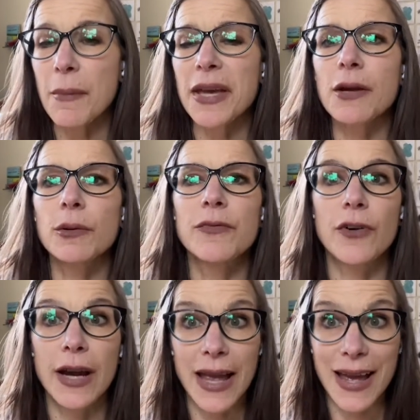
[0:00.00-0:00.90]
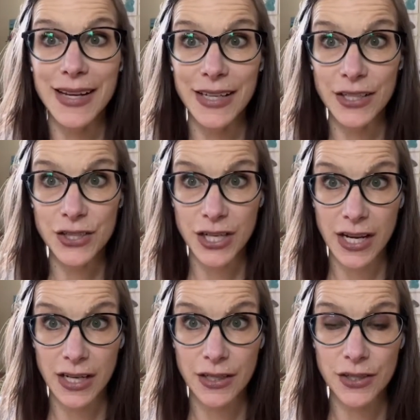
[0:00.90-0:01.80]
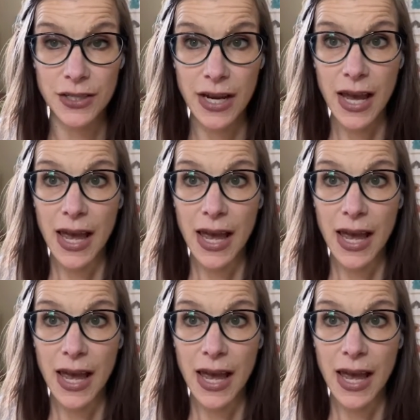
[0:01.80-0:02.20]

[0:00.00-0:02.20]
making room for any change